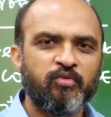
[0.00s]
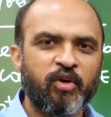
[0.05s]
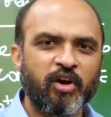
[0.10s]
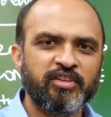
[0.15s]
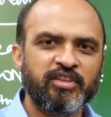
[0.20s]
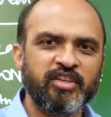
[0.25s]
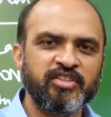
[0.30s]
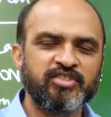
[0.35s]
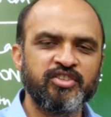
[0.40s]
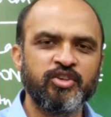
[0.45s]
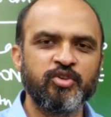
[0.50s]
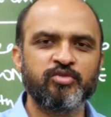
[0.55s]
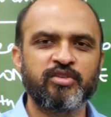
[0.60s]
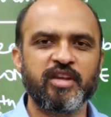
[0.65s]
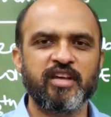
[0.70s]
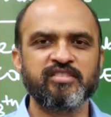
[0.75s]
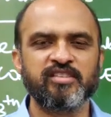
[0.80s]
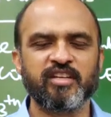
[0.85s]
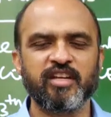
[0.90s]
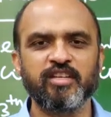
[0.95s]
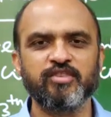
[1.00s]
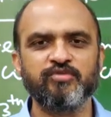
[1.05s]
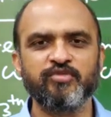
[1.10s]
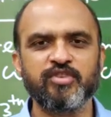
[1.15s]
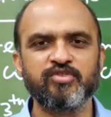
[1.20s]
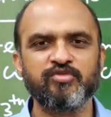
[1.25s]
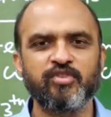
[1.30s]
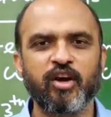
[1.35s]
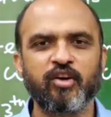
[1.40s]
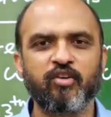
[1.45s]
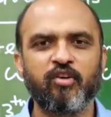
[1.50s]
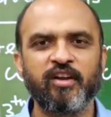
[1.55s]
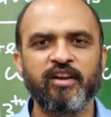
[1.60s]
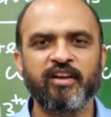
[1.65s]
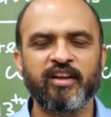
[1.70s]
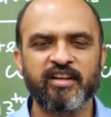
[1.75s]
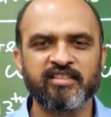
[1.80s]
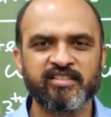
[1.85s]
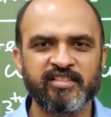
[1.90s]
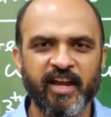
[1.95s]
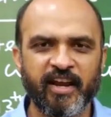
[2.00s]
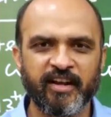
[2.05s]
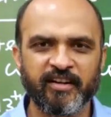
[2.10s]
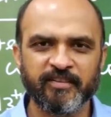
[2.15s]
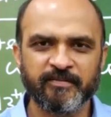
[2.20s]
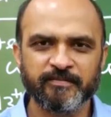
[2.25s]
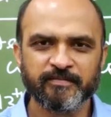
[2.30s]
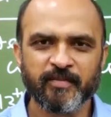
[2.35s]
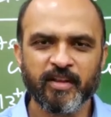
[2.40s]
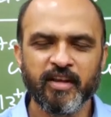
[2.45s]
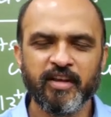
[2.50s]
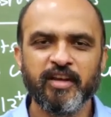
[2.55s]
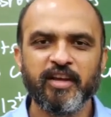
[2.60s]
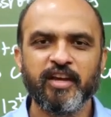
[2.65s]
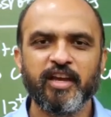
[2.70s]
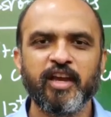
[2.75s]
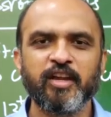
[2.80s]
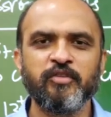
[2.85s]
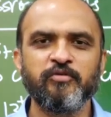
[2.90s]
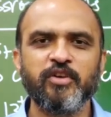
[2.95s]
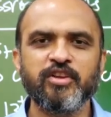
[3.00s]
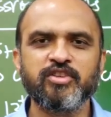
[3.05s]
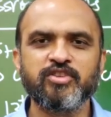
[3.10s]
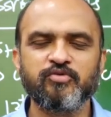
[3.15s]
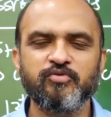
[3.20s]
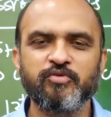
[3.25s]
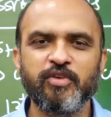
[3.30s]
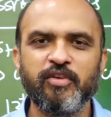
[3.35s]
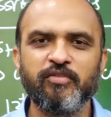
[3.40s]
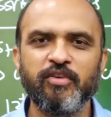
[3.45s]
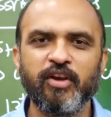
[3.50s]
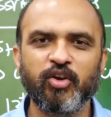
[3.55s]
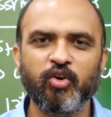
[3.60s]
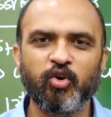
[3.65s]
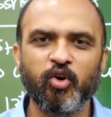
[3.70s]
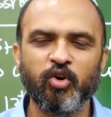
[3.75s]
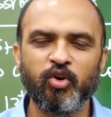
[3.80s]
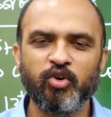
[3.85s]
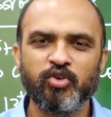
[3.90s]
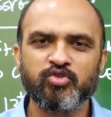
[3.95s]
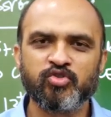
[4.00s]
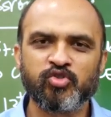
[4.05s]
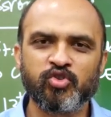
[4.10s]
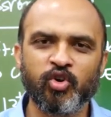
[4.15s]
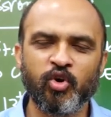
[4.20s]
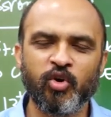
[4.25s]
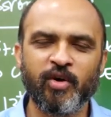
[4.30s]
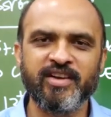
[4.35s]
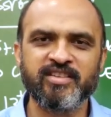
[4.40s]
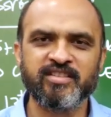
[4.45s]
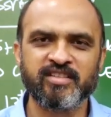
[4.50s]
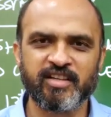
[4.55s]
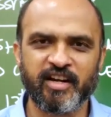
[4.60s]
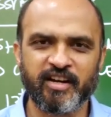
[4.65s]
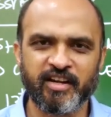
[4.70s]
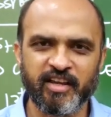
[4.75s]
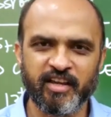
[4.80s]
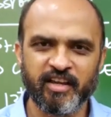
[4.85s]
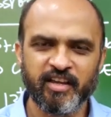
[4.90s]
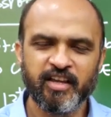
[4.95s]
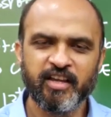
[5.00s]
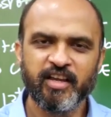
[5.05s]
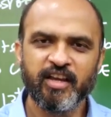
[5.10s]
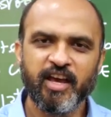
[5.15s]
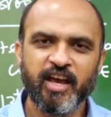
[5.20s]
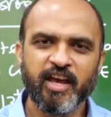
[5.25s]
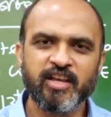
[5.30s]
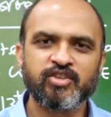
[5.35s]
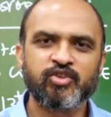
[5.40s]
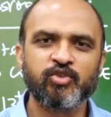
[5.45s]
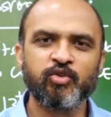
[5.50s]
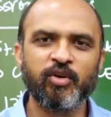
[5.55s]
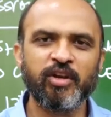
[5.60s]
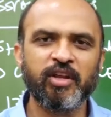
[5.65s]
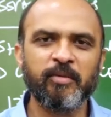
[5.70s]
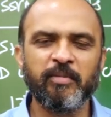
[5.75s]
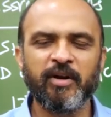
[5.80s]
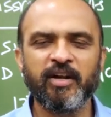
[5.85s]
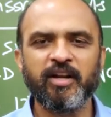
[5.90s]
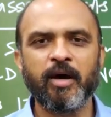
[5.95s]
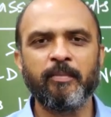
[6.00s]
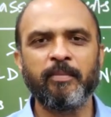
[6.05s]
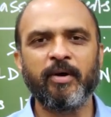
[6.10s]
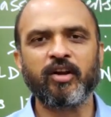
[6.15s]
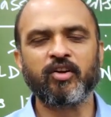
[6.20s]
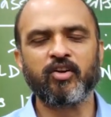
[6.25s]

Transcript: what this new test series which we are calling ascend in which we will go slow and steady and slowly build up